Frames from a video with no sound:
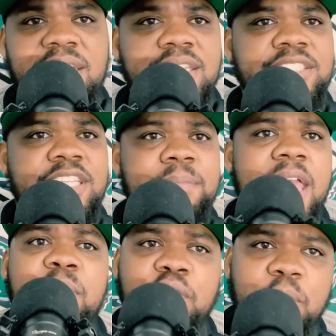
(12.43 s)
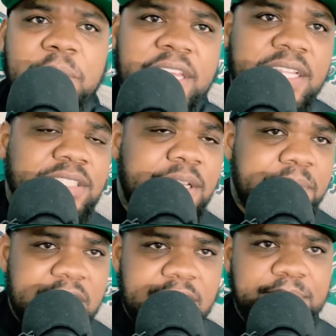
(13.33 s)
Listen, man, before we get into the
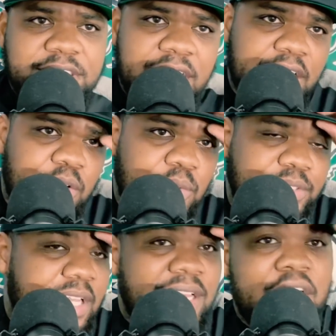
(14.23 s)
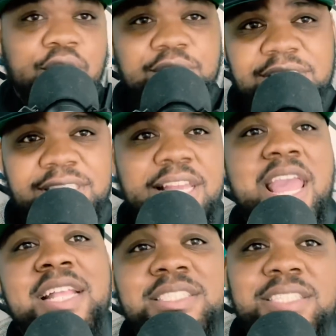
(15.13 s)
meat and potatoes, hurt season
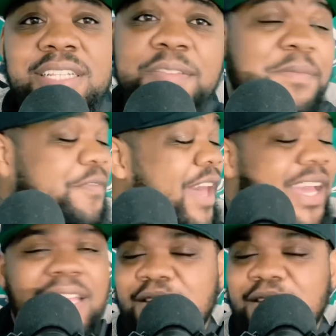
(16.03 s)
hat still in effect.